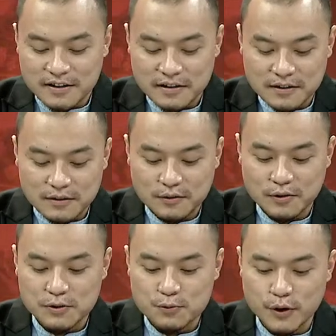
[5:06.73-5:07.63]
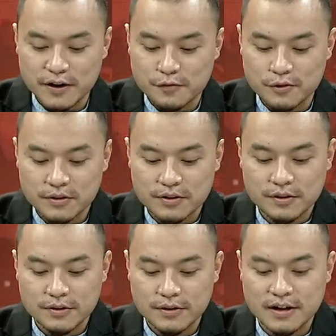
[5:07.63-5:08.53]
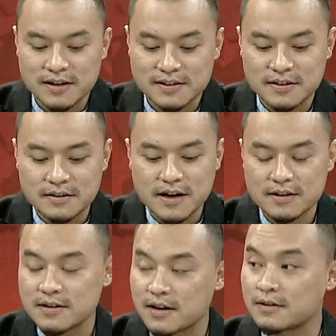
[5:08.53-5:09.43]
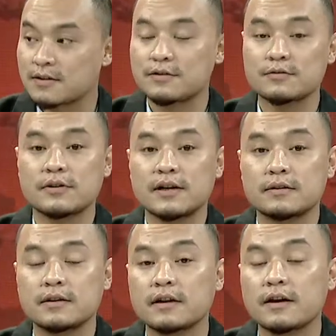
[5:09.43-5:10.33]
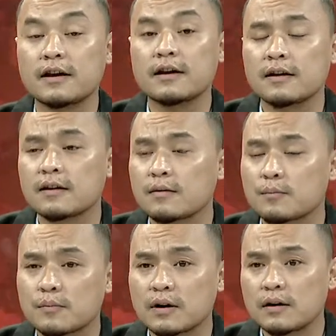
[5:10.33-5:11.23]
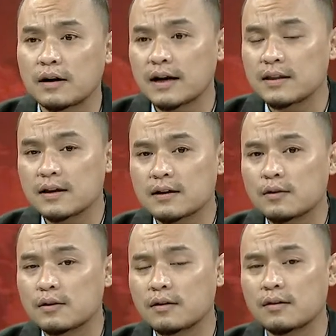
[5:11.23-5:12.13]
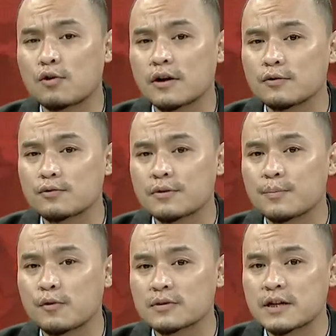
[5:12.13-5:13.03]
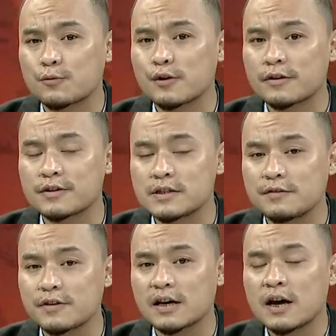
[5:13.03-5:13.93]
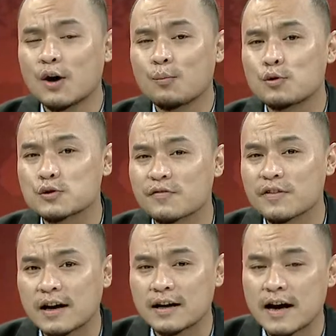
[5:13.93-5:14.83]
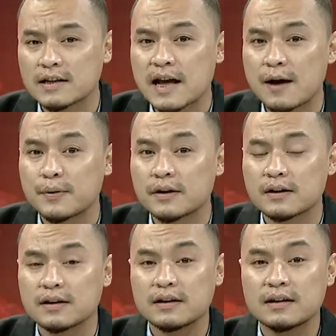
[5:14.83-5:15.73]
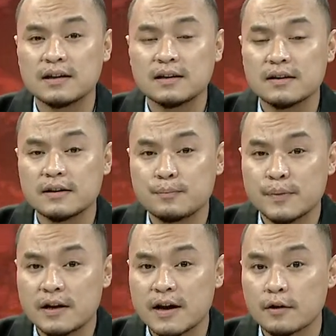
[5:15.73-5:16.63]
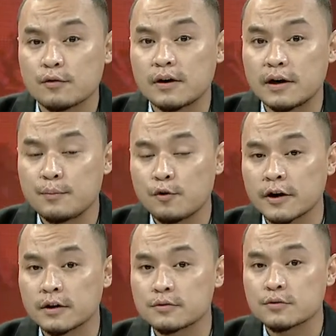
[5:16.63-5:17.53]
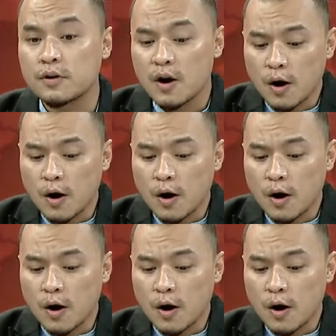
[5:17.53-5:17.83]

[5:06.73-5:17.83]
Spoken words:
On the 24th the ghastly attack started, you know, and I think according to the reports that we are receiving, most of the attacks happen either in midnight or early morning. So